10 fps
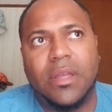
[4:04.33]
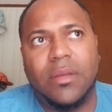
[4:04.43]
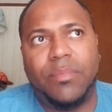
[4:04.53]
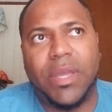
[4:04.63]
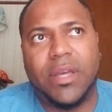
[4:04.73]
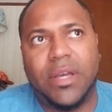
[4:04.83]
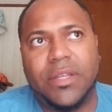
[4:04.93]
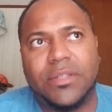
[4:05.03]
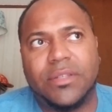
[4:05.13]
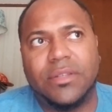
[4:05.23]

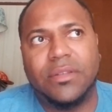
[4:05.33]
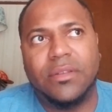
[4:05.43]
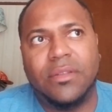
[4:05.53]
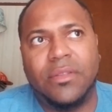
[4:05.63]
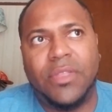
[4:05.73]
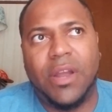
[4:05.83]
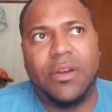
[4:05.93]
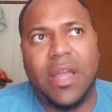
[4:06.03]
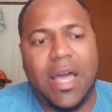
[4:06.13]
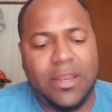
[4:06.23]
because
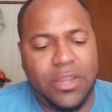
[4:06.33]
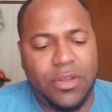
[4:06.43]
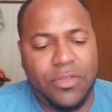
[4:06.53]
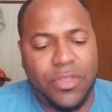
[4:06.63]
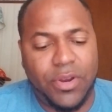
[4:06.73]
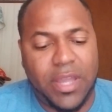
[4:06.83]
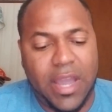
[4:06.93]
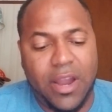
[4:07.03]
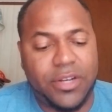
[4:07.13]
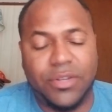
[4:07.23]
their
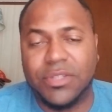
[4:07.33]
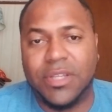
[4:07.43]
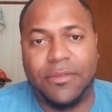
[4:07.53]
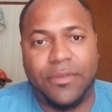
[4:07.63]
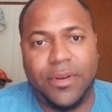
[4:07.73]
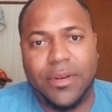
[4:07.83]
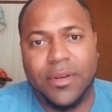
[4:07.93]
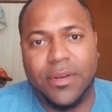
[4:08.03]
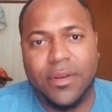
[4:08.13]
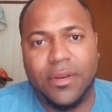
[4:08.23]
character is different.
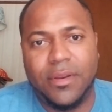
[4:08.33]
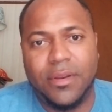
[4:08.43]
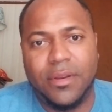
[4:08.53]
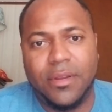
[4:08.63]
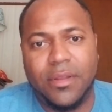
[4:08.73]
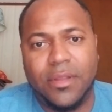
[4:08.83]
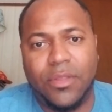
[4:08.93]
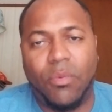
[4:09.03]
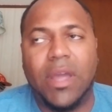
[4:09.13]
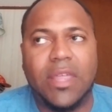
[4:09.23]

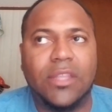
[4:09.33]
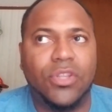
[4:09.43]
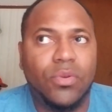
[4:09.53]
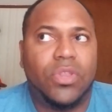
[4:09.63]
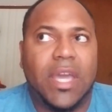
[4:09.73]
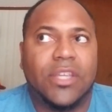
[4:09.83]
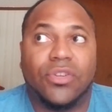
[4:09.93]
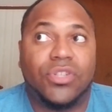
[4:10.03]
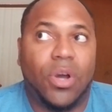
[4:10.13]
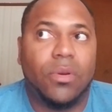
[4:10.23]
The way they do things
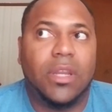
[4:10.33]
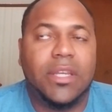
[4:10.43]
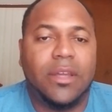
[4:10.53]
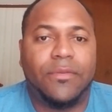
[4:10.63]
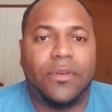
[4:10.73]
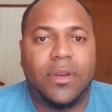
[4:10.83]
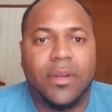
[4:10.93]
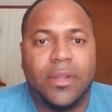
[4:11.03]
are totally different.